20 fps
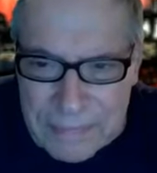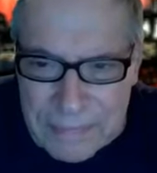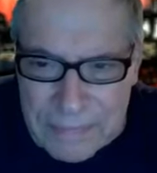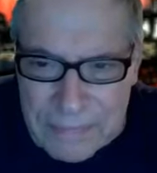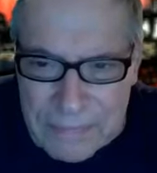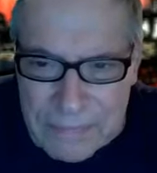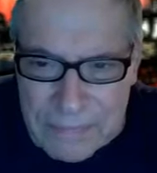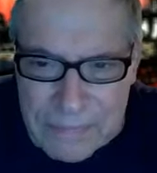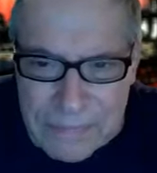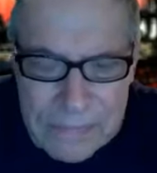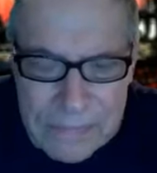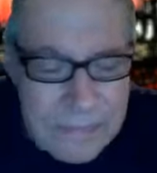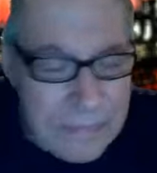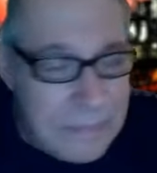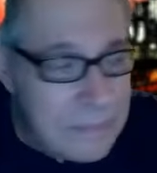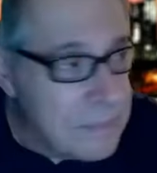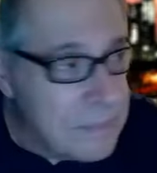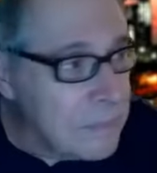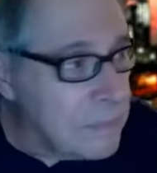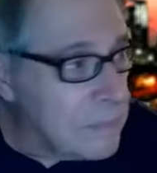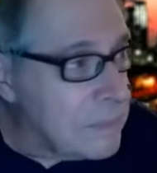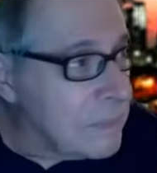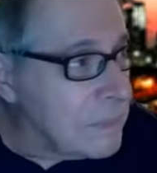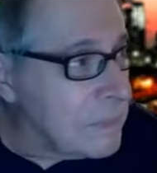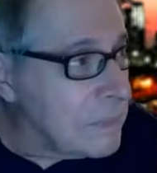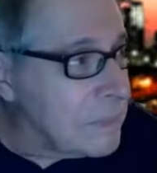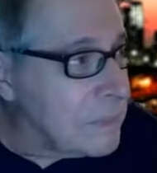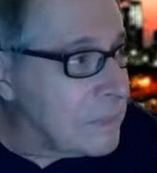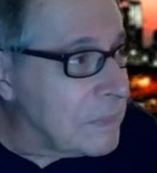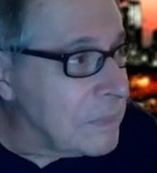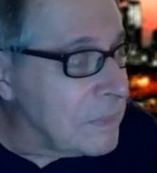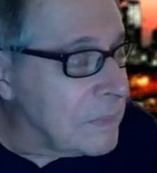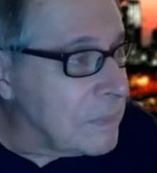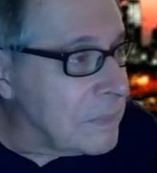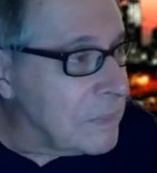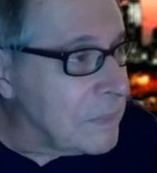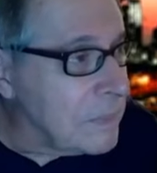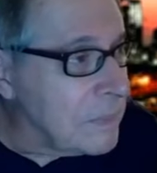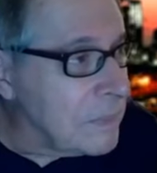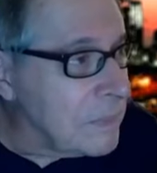For a couple
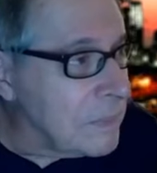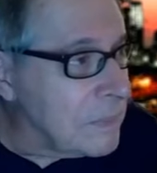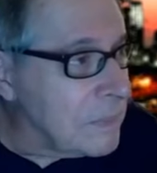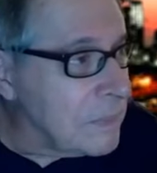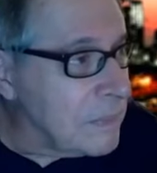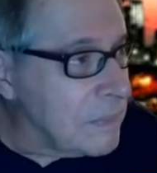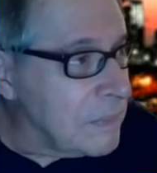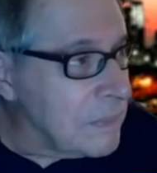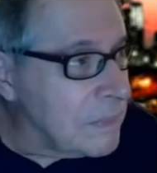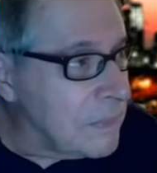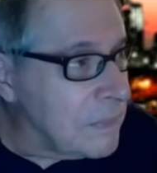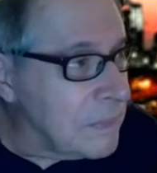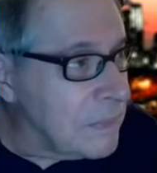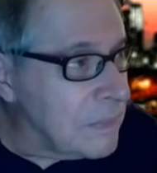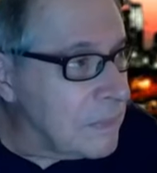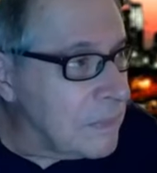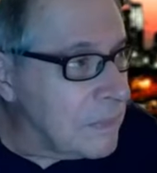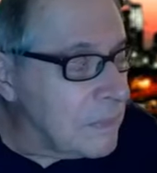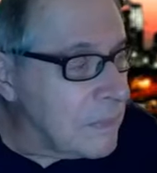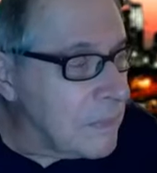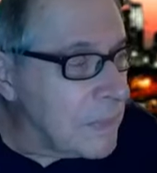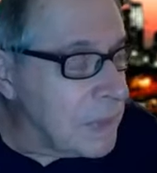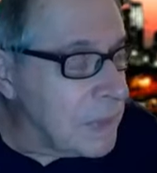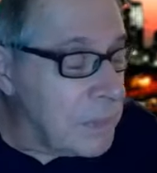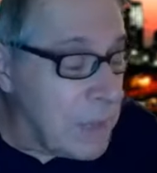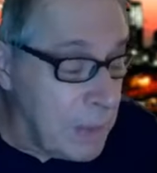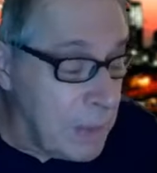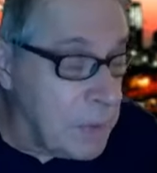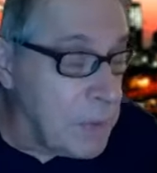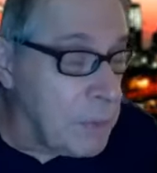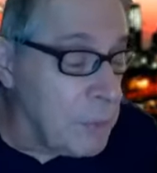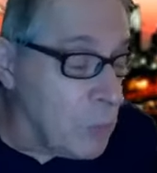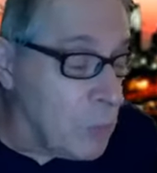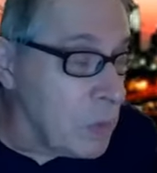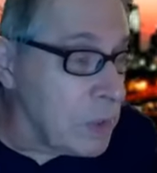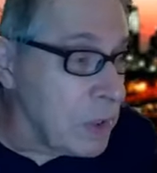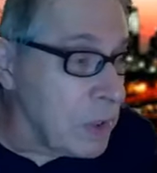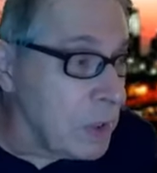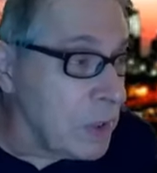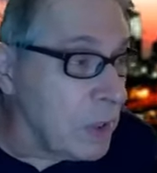hours? Maybe more
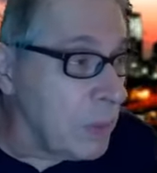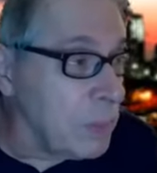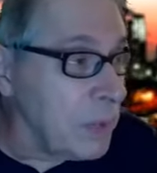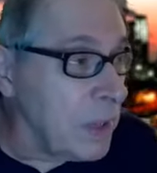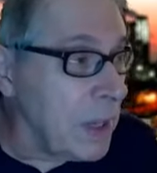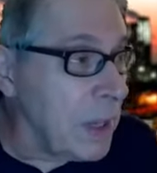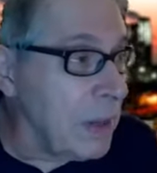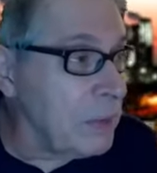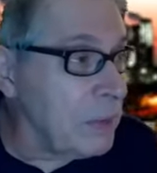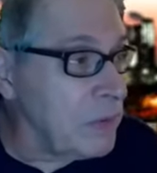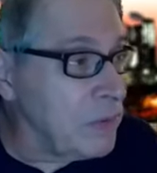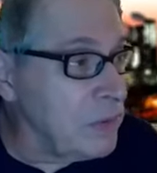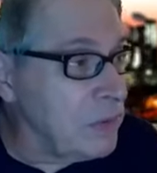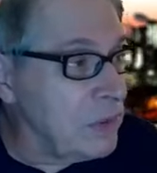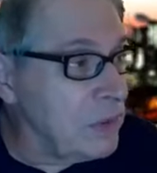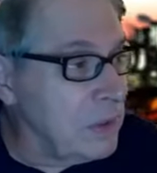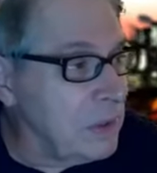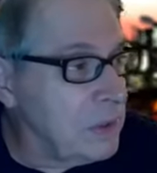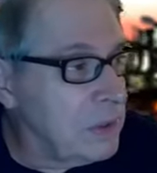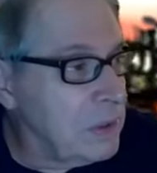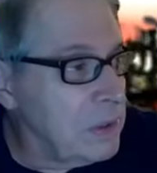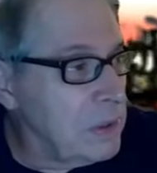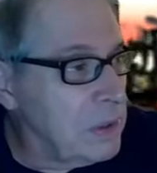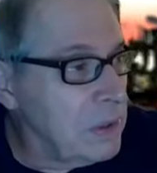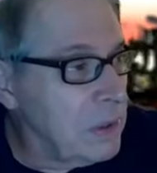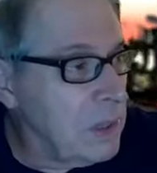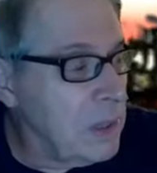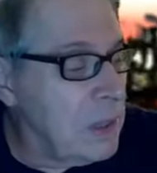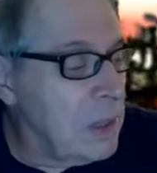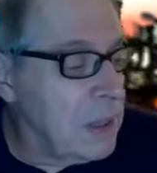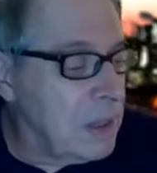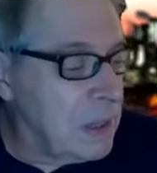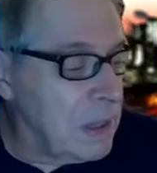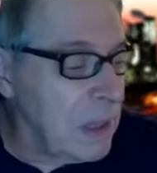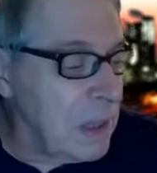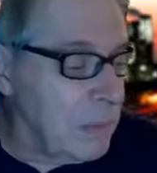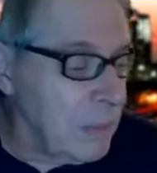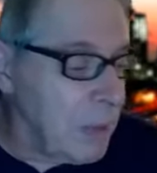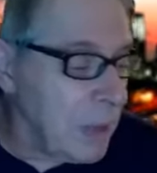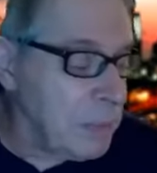than a couple hours. Really?
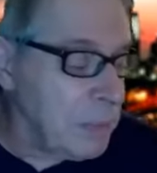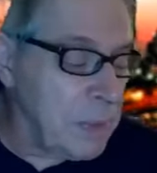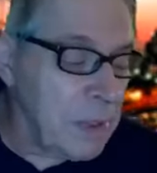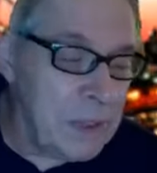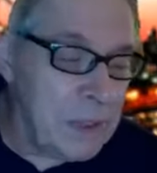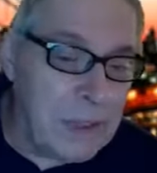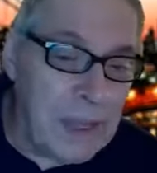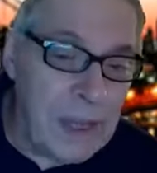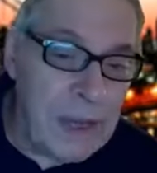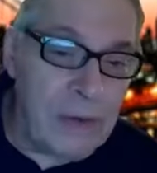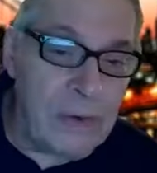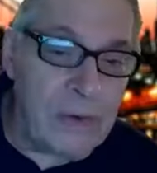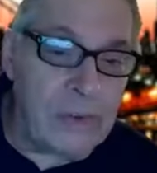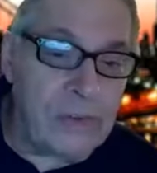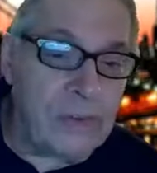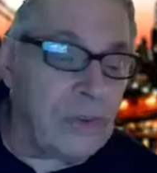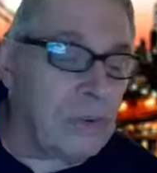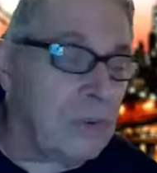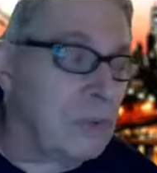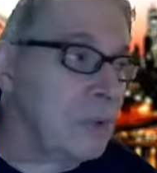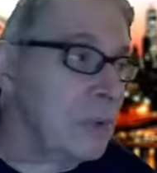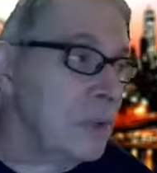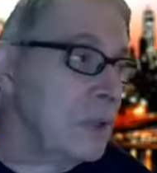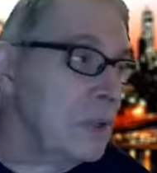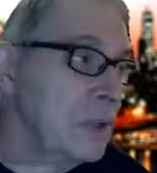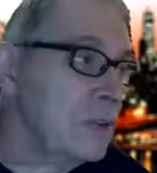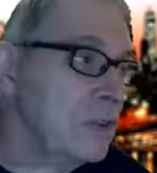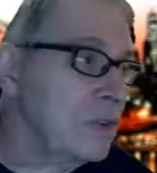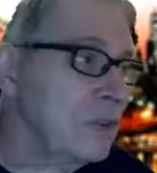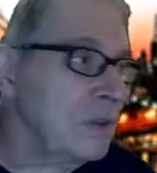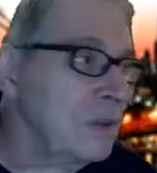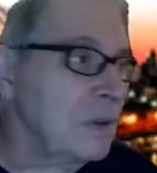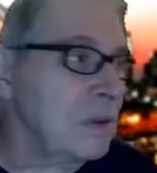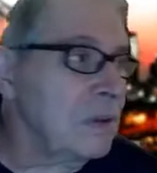Yeah, it might be a day or so with this.